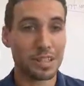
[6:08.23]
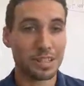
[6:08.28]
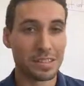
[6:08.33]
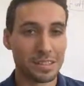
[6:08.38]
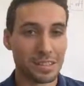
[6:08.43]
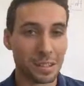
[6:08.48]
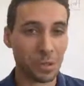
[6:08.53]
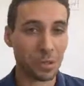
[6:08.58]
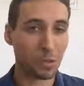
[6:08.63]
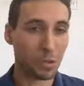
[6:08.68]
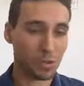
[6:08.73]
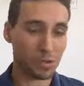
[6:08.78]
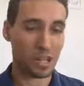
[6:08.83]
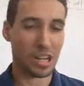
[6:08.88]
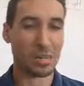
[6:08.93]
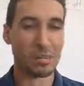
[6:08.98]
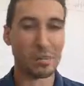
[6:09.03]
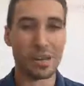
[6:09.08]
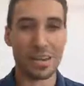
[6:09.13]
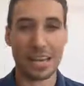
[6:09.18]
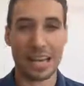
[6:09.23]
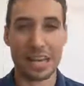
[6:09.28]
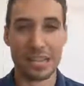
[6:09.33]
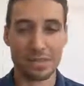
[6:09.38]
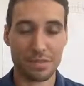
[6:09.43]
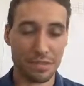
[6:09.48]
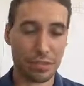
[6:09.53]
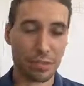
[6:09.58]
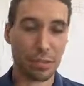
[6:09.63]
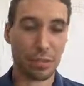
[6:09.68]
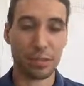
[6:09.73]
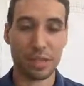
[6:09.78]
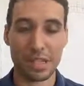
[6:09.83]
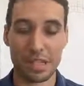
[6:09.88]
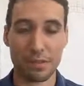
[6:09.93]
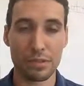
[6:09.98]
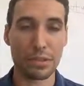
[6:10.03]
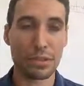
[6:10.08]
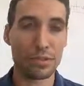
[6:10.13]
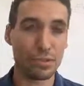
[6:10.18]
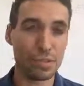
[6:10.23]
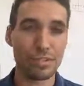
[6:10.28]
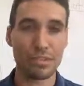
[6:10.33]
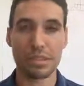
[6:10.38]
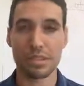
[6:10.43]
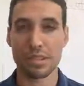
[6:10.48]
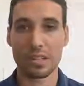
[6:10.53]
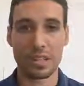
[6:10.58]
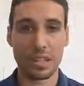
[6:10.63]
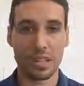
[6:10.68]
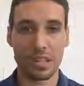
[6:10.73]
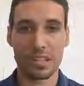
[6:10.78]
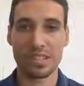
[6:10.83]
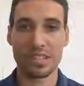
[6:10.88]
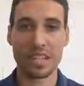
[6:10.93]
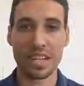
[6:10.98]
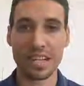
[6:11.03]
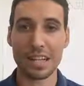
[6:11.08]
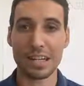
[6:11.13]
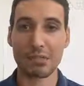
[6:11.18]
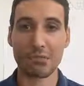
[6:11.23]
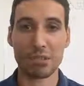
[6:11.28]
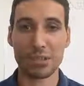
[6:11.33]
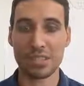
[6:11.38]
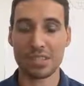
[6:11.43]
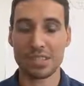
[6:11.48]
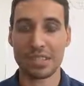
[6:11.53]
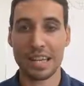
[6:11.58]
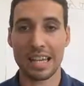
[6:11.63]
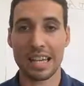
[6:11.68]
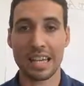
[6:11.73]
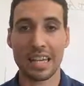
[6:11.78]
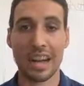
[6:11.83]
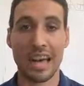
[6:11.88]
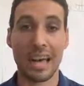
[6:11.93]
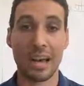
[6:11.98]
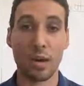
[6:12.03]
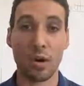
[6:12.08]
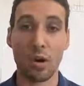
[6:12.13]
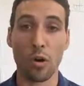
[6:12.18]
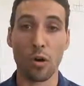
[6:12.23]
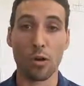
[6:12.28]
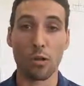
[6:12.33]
So we'll talk about cash flow, and if you've even studied real estate at all,